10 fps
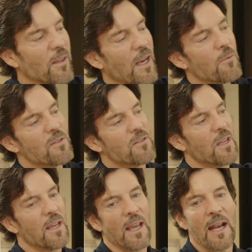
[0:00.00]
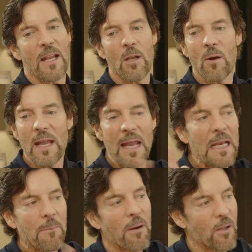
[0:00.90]
that I would say, and I know
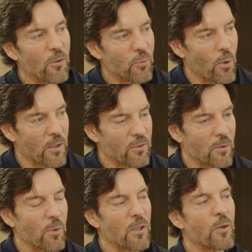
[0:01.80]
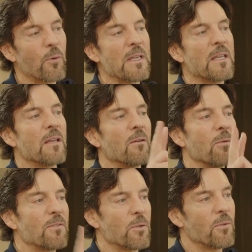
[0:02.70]
anybody who's watching would agree
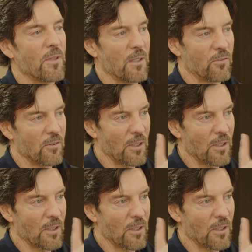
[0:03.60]
with 2 things.